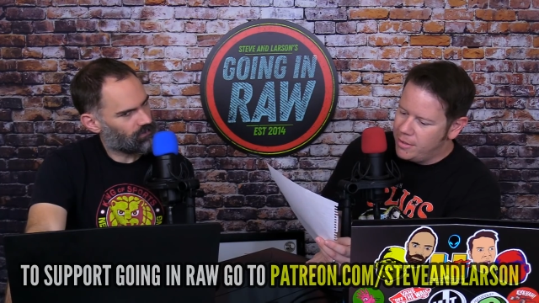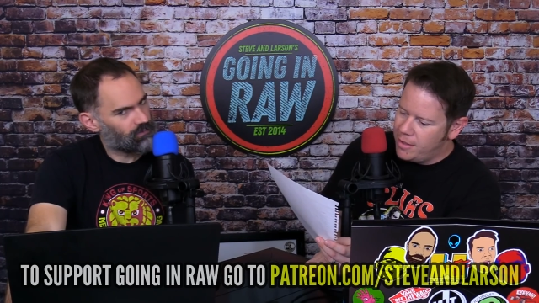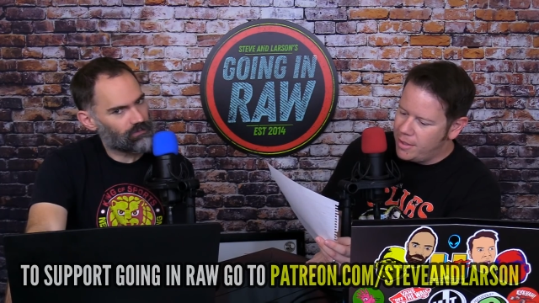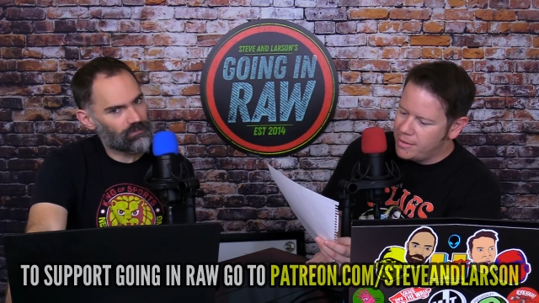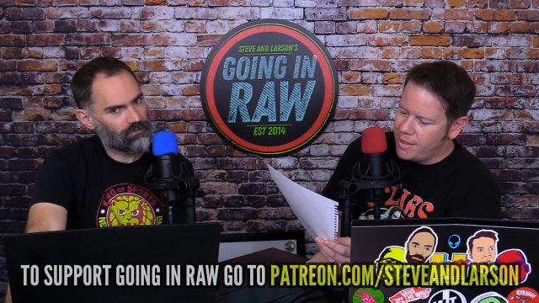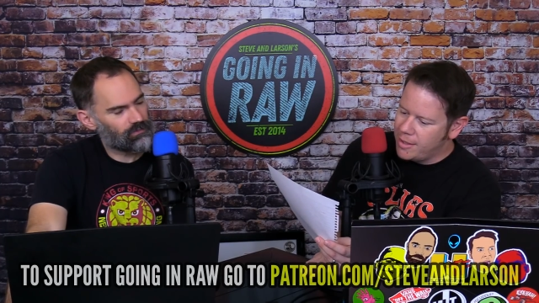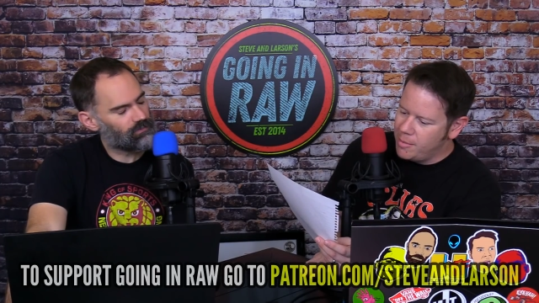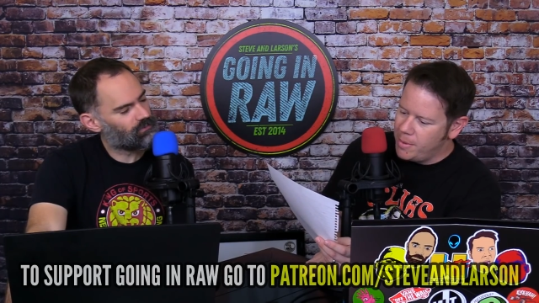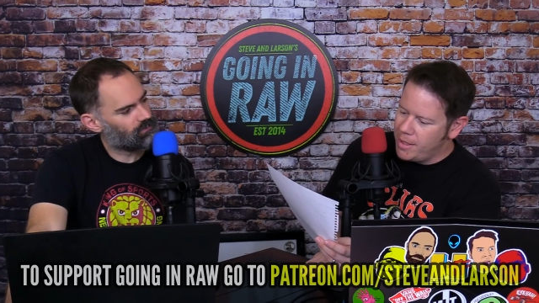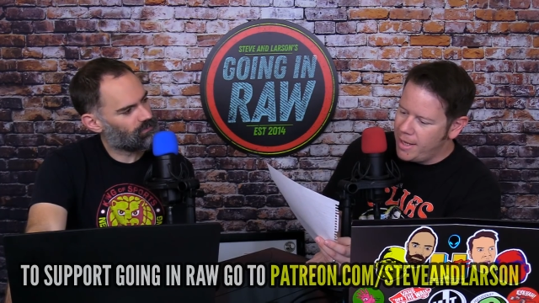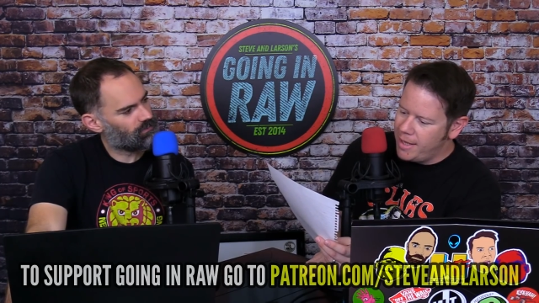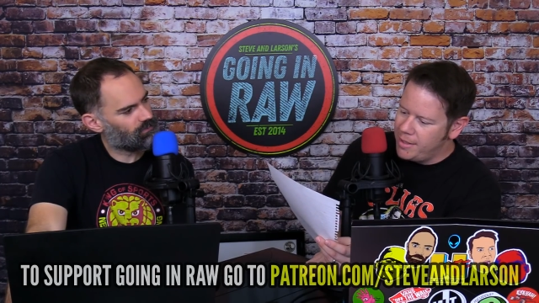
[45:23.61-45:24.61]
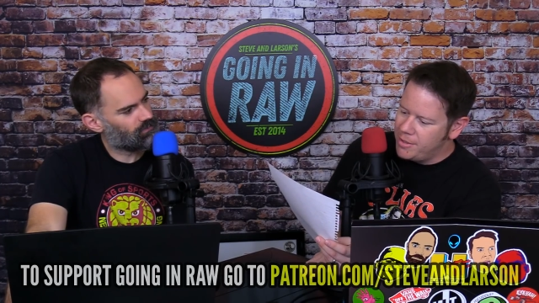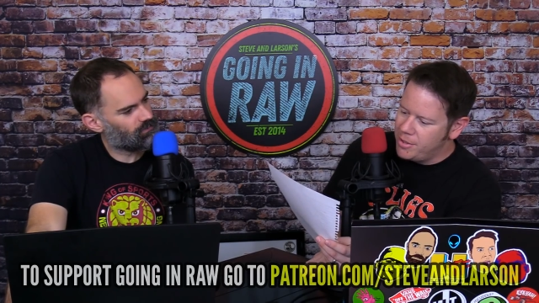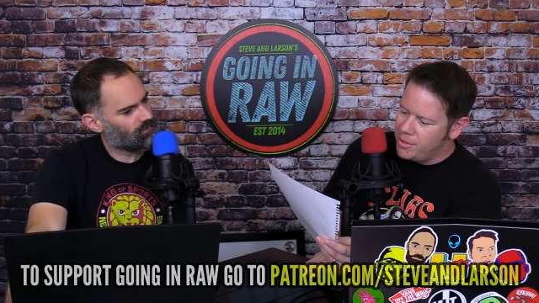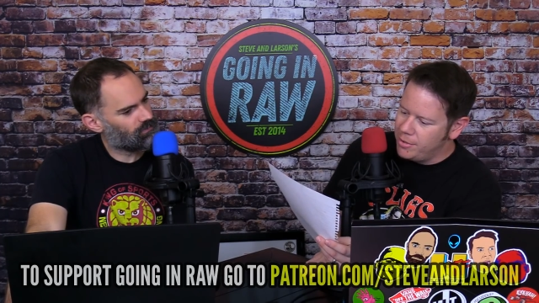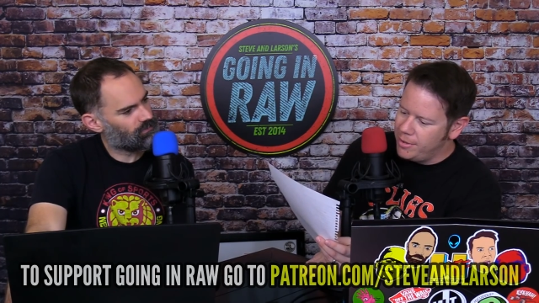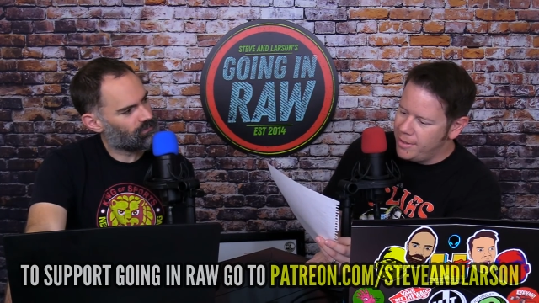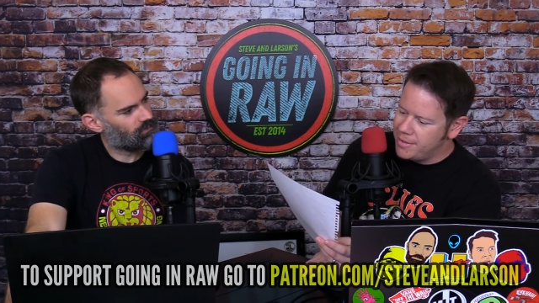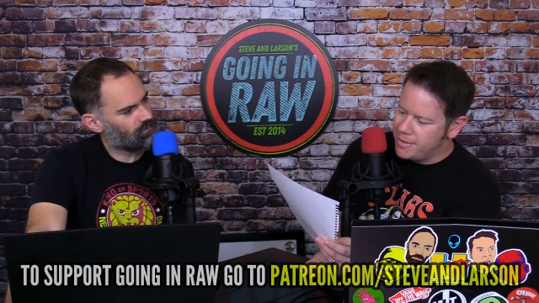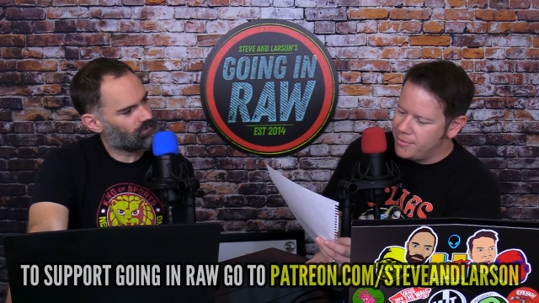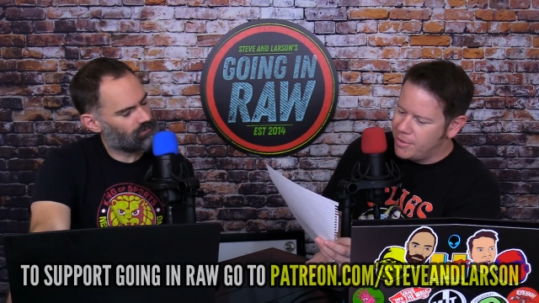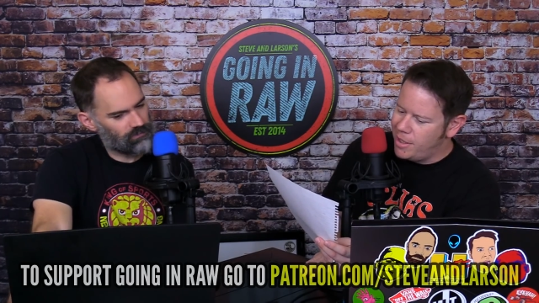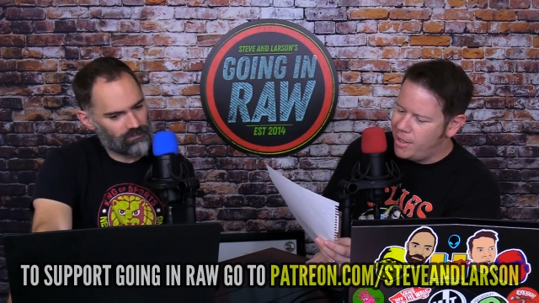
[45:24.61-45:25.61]
Speaker 1: thought that could be added to your list
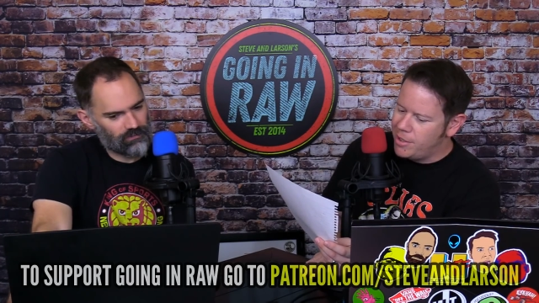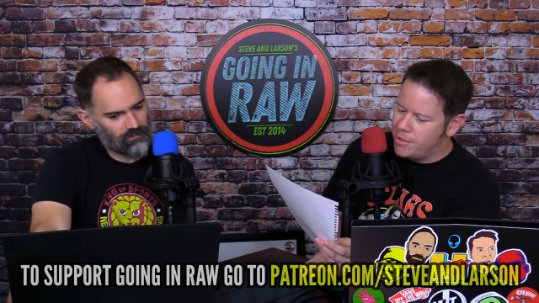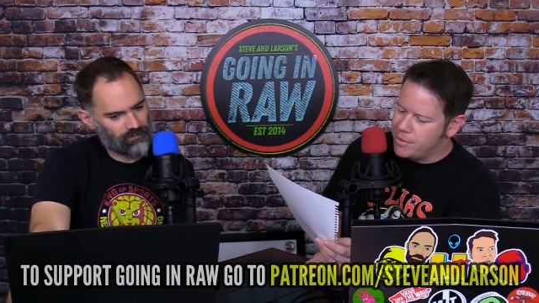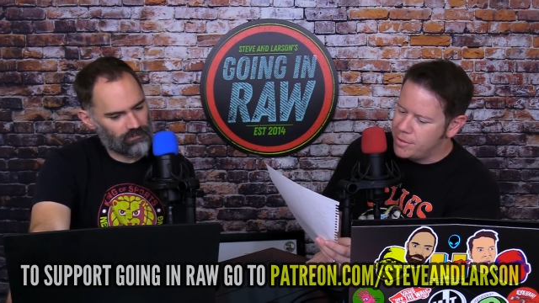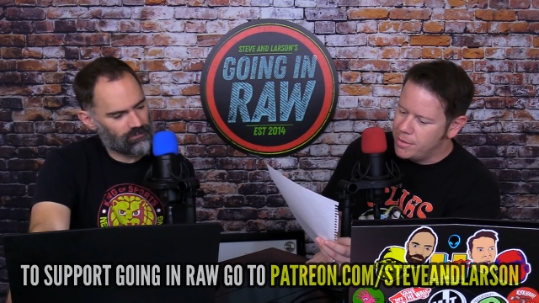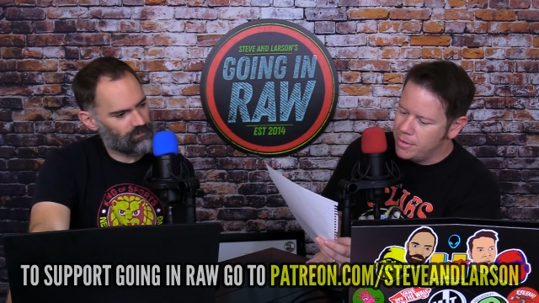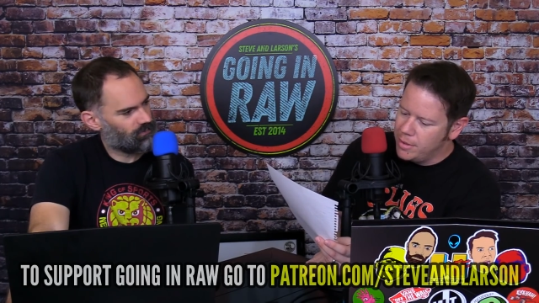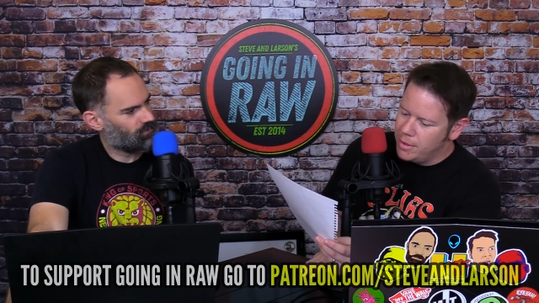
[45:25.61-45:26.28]
of cutters.